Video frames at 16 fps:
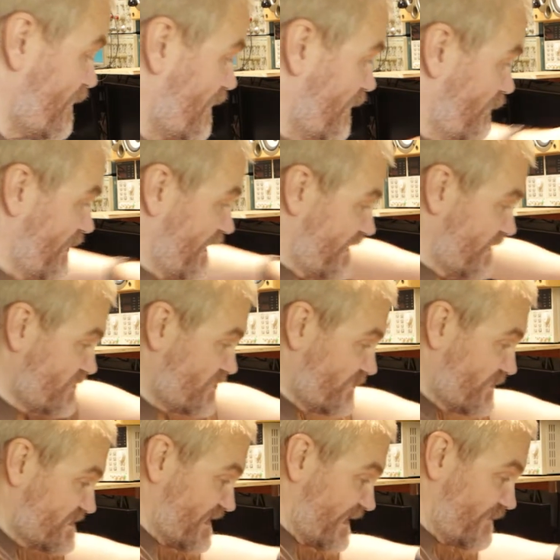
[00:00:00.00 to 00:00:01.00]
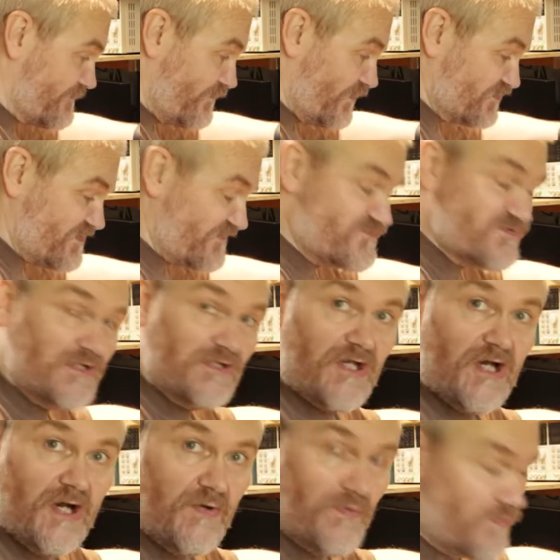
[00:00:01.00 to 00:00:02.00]
and what I can do is once I've drilled the
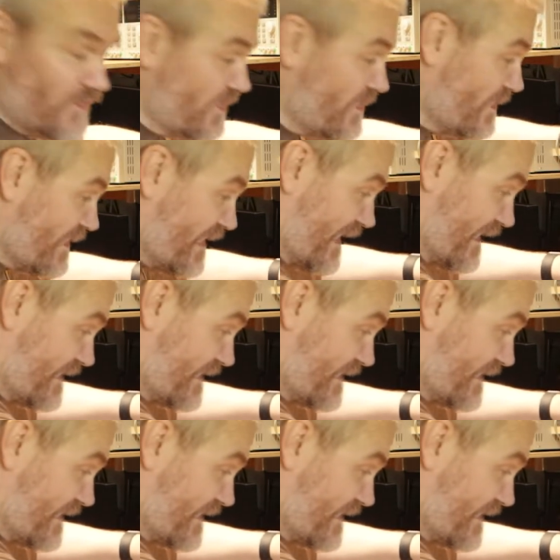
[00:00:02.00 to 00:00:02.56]
hole, I